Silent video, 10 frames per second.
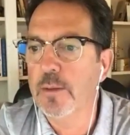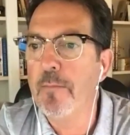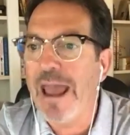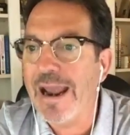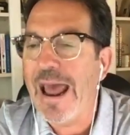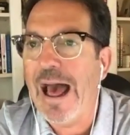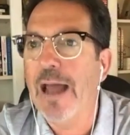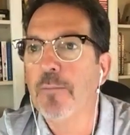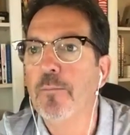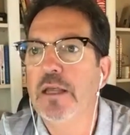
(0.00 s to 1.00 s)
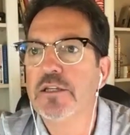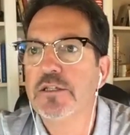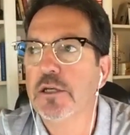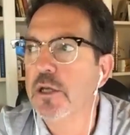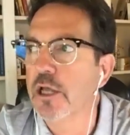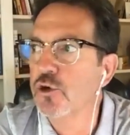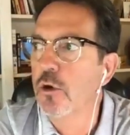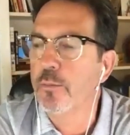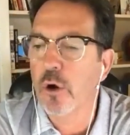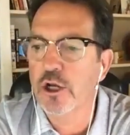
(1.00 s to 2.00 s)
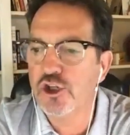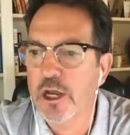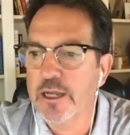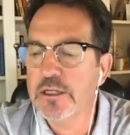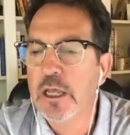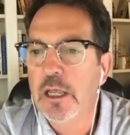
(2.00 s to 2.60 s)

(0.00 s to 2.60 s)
Manhattan-based industrial project.